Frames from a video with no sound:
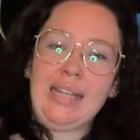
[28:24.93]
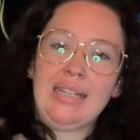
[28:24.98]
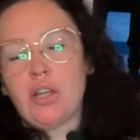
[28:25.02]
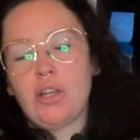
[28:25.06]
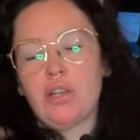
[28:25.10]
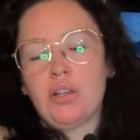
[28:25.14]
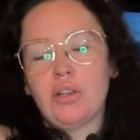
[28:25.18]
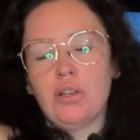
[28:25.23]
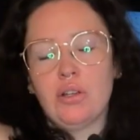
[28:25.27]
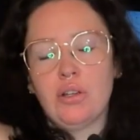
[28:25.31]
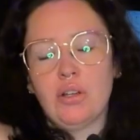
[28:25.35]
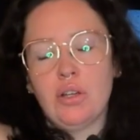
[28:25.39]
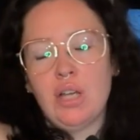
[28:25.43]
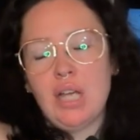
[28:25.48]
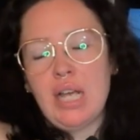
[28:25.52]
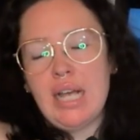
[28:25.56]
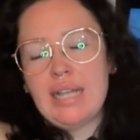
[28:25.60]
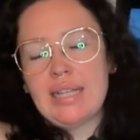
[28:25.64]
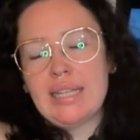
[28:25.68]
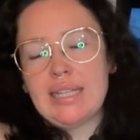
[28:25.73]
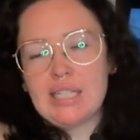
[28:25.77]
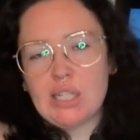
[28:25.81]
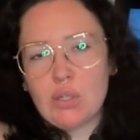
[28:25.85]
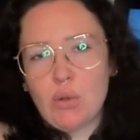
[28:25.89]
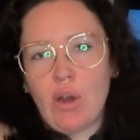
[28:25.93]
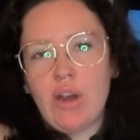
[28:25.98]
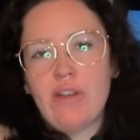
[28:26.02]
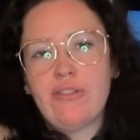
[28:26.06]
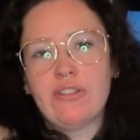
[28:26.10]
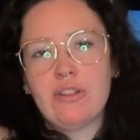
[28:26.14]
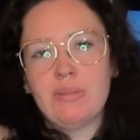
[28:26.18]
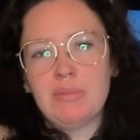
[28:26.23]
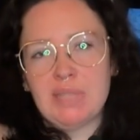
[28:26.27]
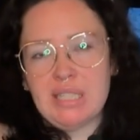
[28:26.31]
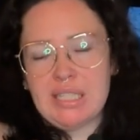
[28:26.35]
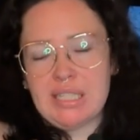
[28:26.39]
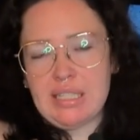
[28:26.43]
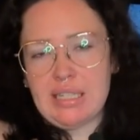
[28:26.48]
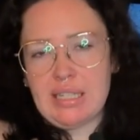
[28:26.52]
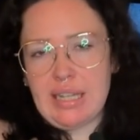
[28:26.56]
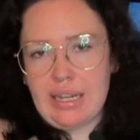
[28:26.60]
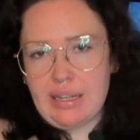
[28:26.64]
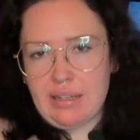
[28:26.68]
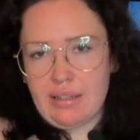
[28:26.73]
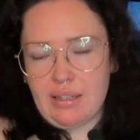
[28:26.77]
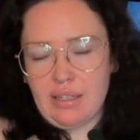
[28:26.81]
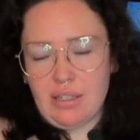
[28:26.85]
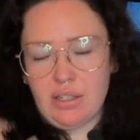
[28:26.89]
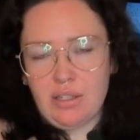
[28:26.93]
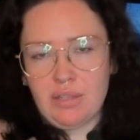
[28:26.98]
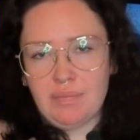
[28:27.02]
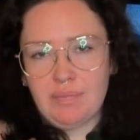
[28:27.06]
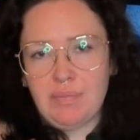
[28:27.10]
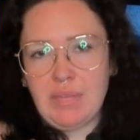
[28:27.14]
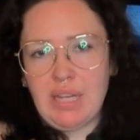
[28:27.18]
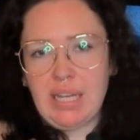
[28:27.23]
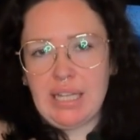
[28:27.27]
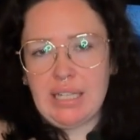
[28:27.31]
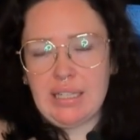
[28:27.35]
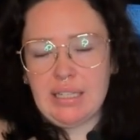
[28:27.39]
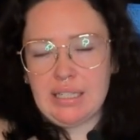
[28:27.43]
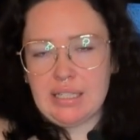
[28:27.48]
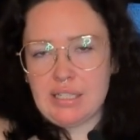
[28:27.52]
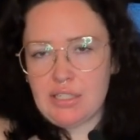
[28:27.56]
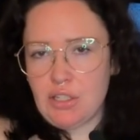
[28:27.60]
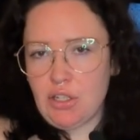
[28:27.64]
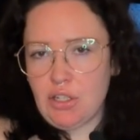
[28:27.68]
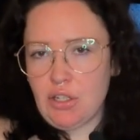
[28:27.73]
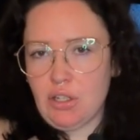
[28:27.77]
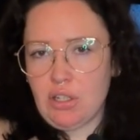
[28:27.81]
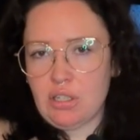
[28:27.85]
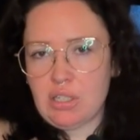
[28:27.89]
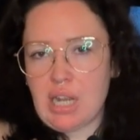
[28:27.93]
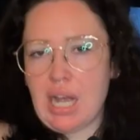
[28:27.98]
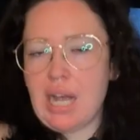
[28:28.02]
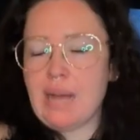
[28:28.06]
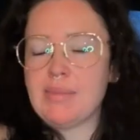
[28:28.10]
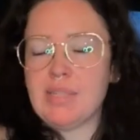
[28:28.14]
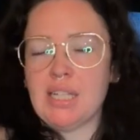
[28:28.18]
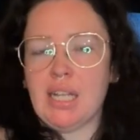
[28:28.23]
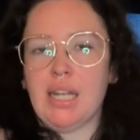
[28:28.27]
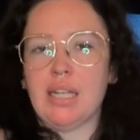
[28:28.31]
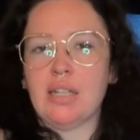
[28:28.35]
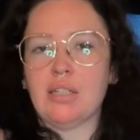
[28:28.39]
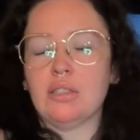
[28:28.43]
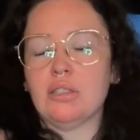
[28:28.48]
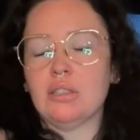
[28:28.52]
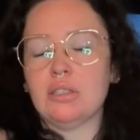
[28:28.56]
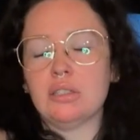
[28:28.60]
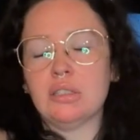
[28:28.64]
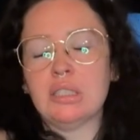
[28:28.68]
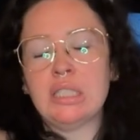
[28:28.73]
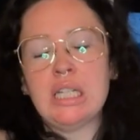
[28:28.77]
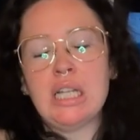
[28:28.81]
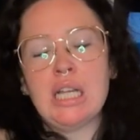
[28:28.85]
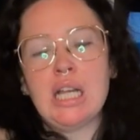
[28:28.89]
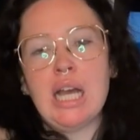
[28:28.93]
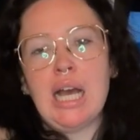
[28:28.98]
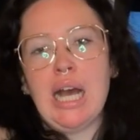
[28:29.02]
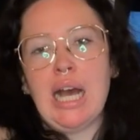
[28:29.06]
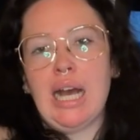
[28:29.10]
So there's a quote from Melissa Nathan in this New York Times article,